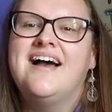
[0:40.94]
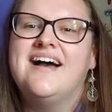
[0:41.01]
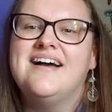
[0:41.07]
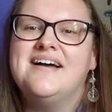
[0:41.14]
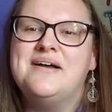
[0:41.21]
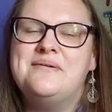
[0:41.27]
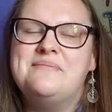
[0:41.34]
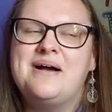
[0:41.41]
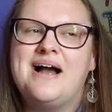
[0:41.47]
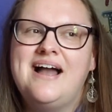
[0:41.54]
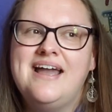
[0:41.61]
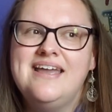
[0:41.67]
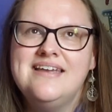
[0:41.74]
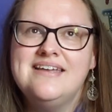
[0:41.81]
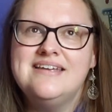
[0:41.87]

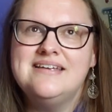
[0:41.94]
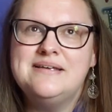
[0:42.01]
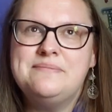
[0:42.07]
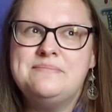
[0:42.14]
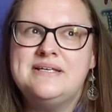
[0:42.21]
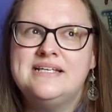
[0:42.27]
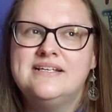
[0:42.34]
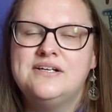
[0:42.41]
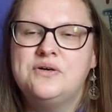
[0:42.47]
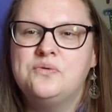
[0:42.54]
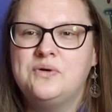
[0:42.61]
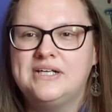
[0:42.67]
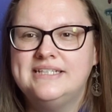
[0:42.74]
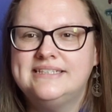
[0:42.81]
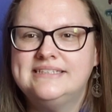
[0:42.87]
I am
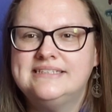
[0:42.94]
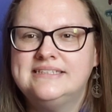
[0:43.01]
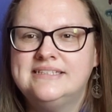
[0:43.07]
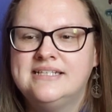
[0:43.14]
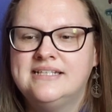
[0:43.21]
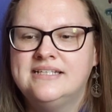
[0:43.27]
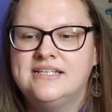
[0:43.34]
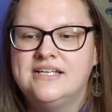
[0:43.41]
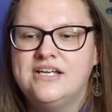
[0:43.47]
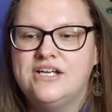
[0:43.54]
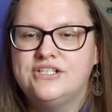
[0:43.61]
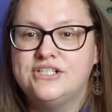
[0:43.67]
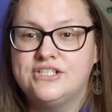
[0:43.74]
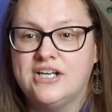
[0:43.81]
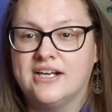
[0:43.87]
wanting
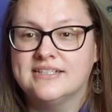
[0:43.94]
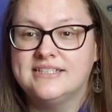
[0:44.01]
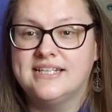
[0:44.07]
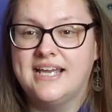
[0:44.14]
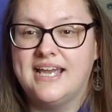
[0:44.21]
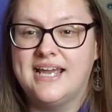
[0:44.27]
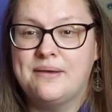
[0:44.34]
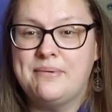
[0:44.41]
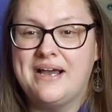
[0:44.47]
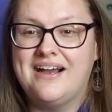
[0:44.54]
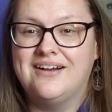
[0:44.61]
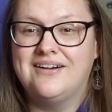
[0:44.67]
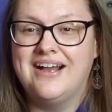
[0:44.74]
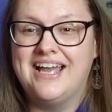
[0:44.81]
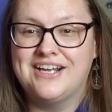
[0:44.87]
to talk today
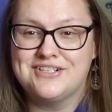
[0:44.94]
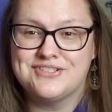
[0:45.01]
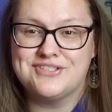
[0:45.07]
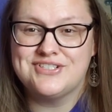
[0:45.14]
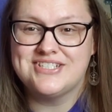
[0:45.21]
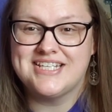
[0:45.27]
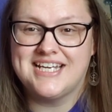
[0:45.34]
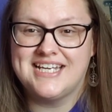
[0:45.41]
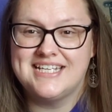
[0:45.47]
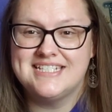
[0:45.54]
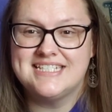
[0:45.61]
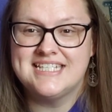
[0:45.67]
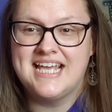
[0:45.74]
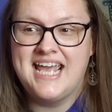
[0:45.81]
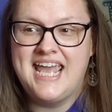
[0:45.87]
about
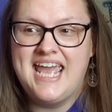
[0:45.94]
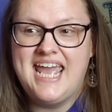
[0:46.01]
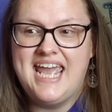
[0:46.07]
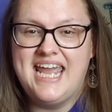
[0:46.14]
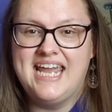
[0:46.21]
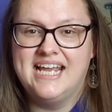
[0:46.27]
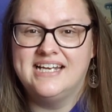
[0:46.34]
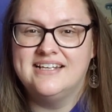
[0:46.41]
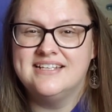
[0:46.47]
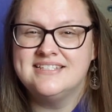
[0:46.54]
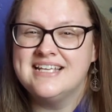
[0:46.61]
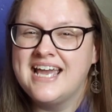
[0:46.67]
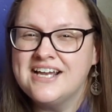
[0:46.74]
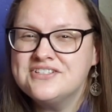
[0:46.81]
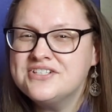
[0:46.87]
exercise. And
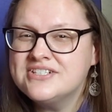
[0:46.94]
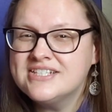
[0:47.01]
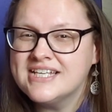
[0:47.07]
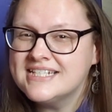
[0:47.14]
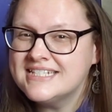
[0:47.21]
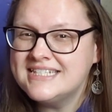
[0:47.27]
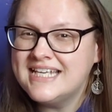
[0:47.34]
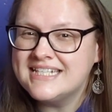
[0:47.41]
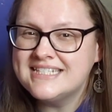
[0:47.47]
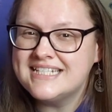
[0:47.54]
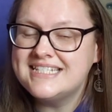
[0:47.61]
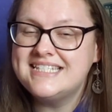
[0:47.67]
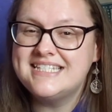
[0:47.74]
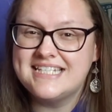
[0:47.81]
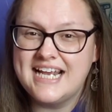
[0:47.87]
is exercise
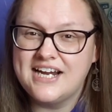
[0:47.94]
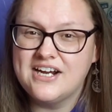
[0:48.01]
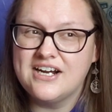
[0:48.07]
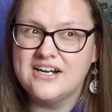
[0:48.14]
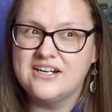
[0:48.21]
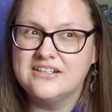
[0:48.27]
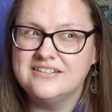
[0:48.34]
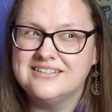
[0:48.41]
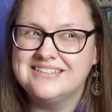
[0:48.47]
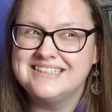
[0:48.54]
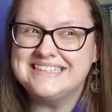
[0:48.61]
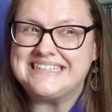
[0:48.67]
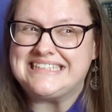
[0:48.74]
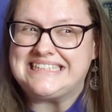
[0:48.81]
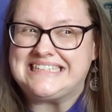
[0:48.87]

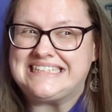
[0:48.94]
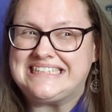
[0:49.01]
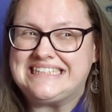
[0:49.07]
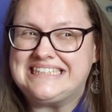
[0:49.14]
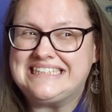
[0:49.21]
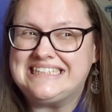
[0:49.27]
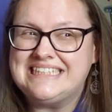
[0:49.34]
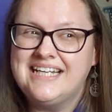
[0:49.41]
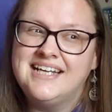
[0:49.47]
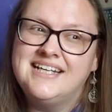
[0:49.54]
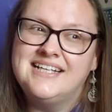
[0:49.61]
necessarily